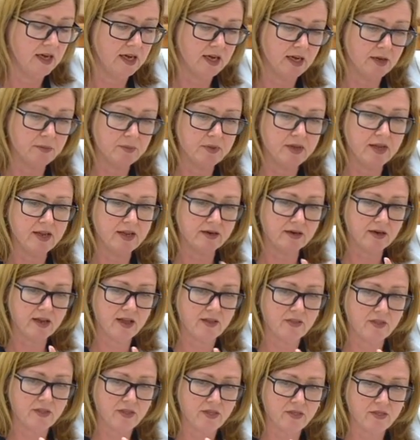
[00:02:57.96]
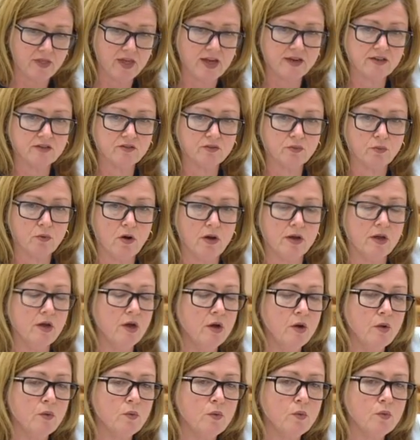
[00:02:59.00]
And that is why.
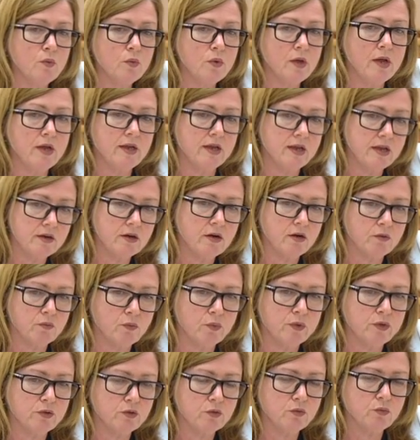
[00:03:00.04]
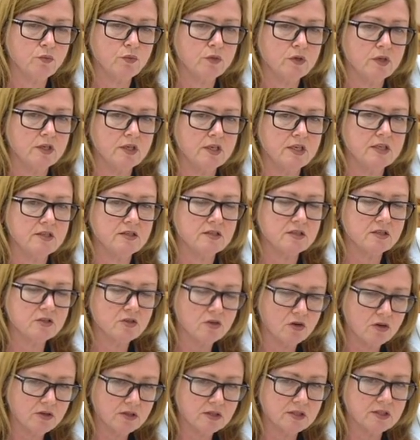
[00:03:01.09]
It is
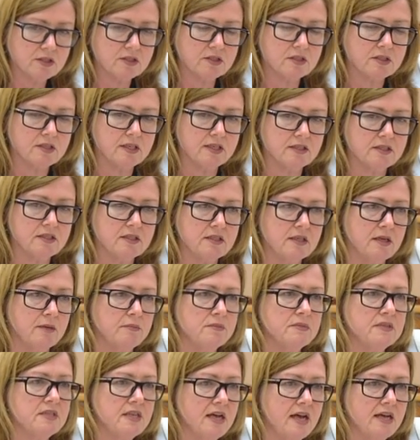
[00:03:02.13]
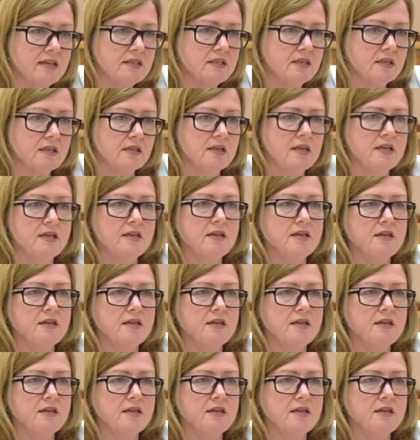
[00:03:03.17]
acknowledged that data